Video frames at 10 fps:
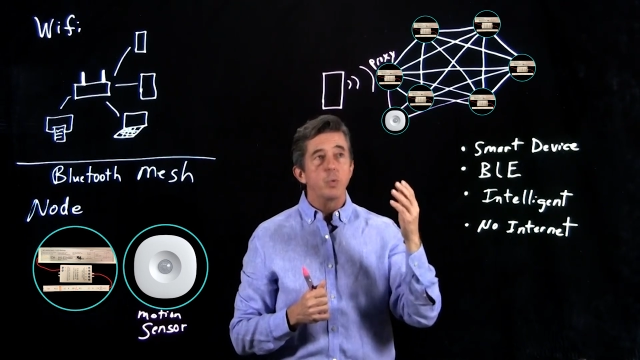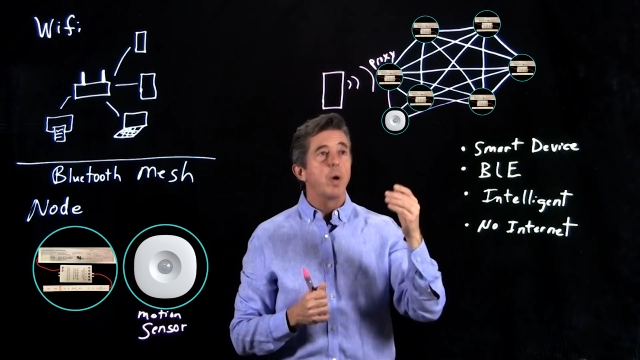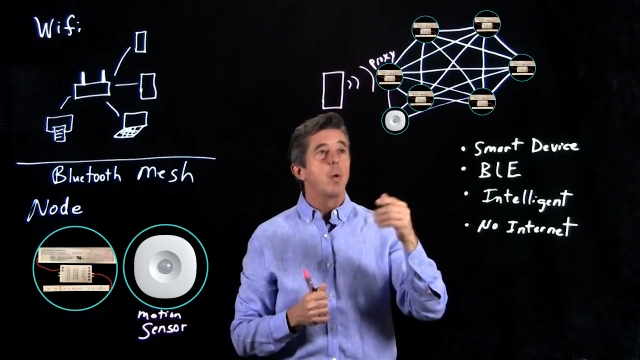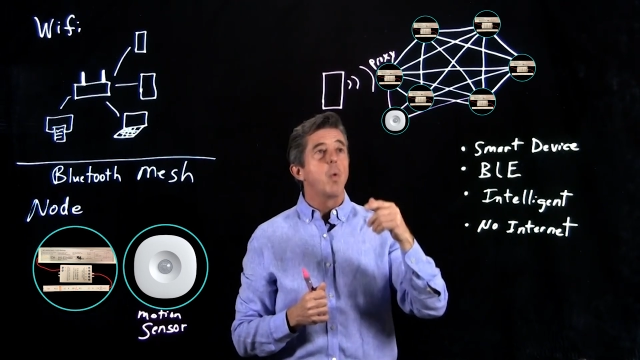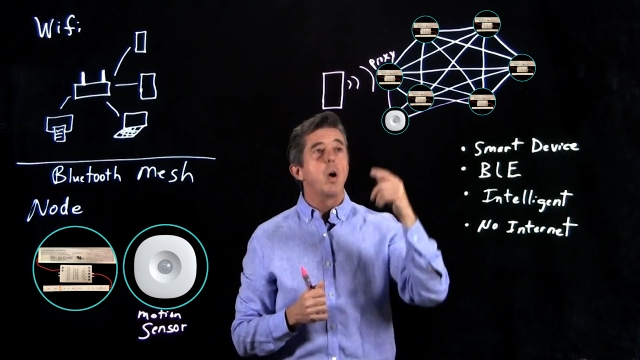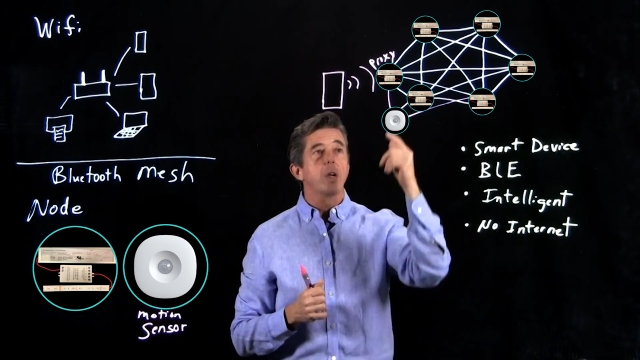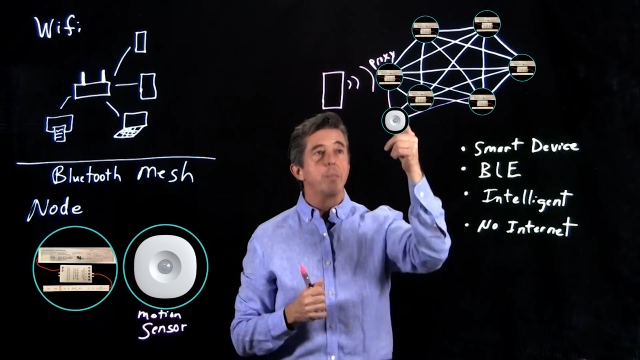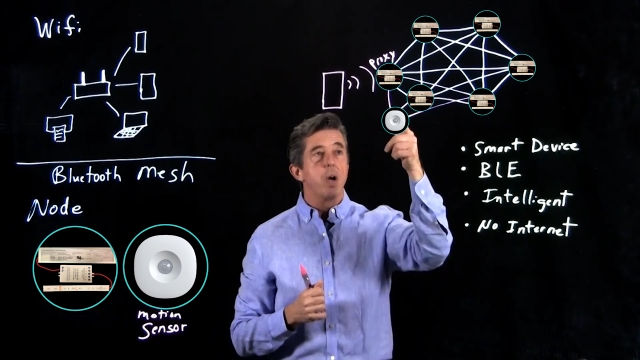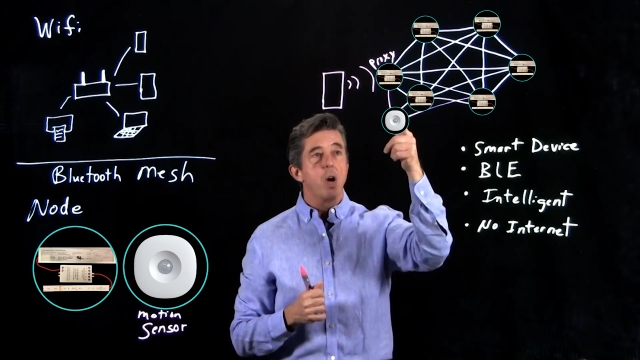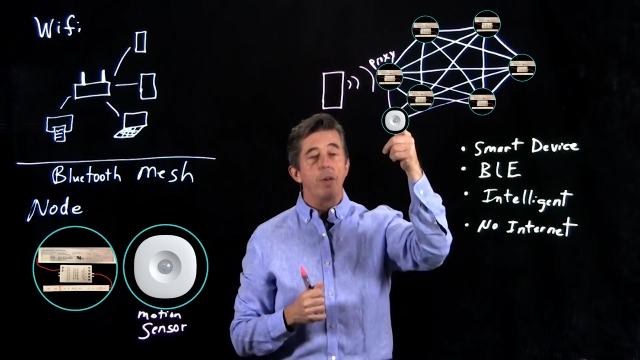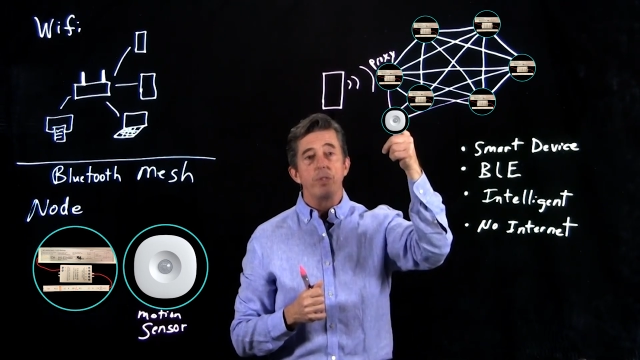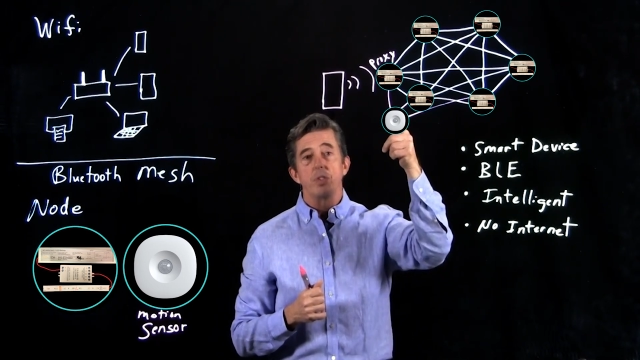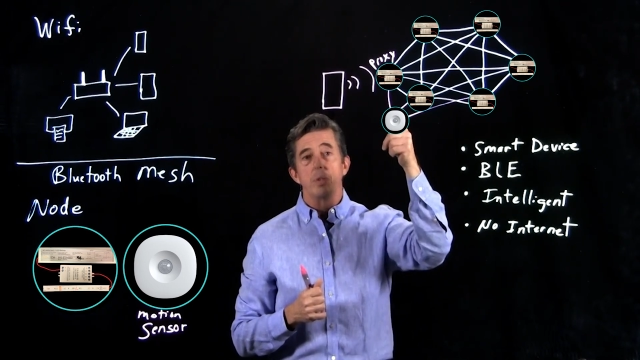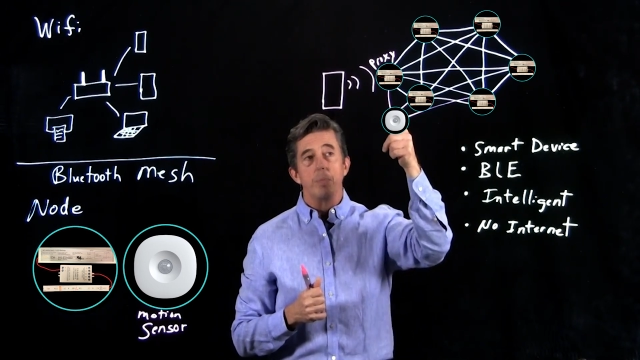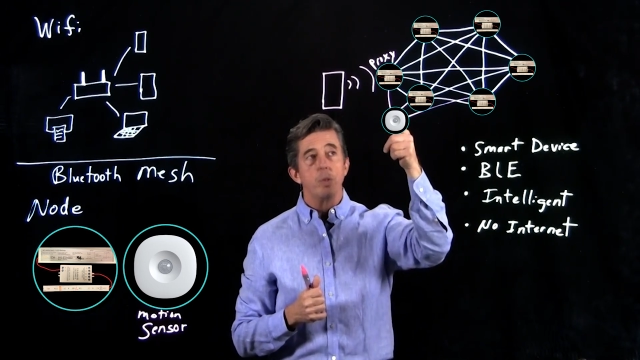When I walk in my office,
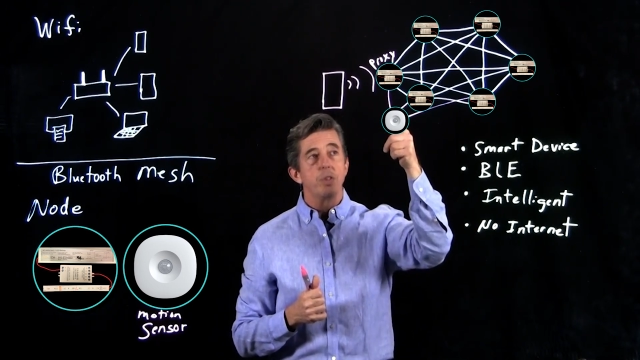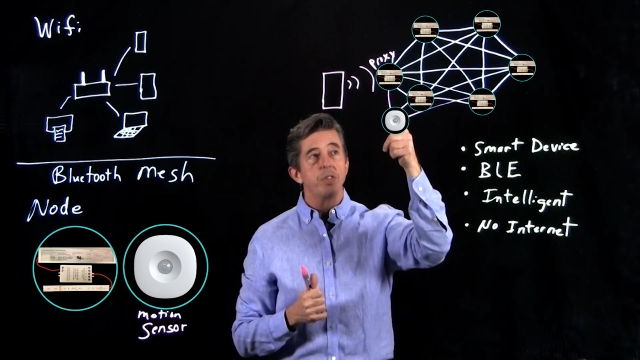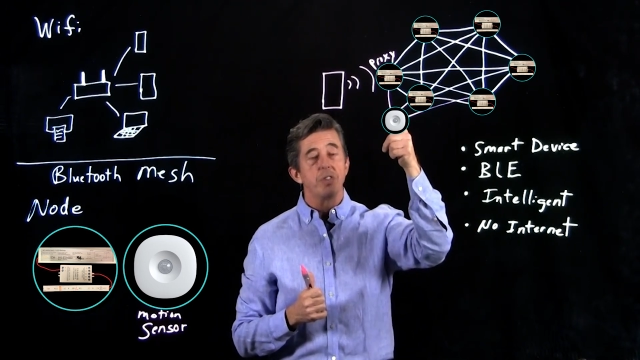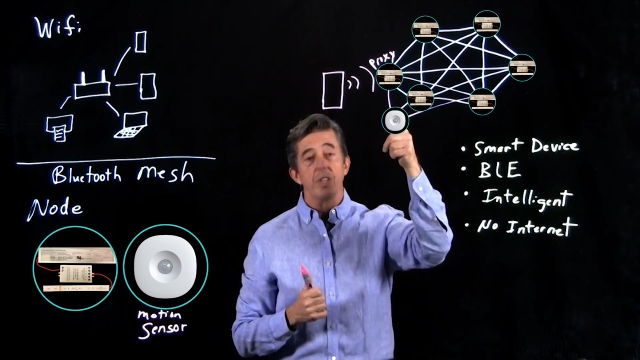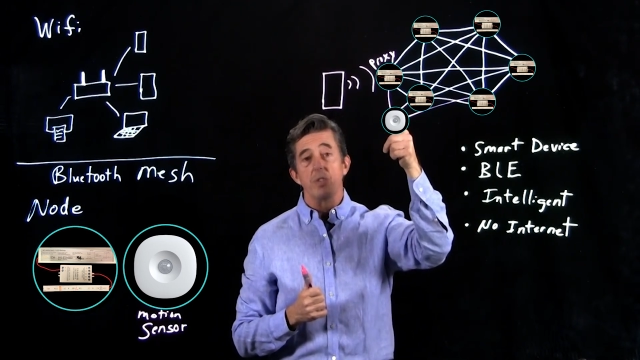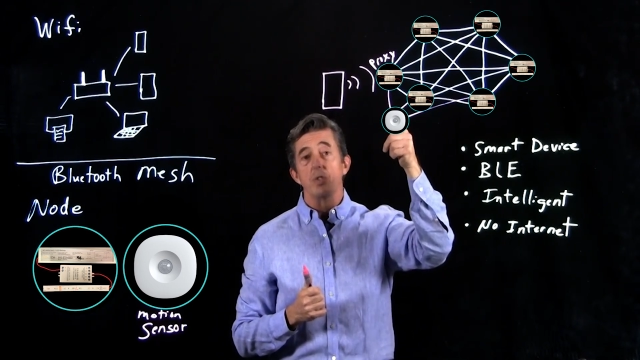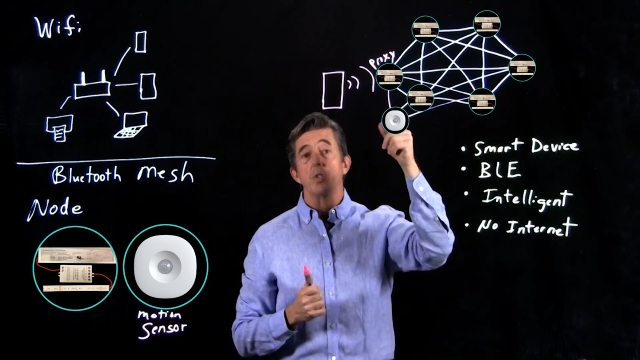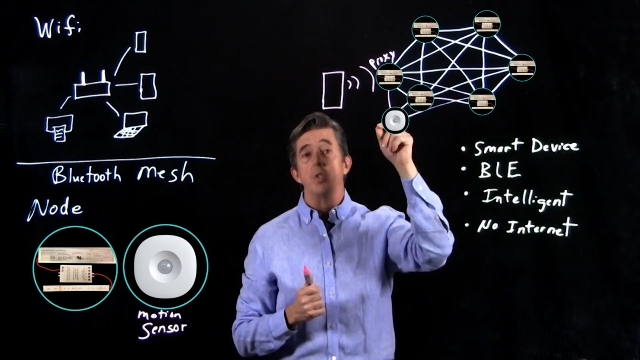the motion sensor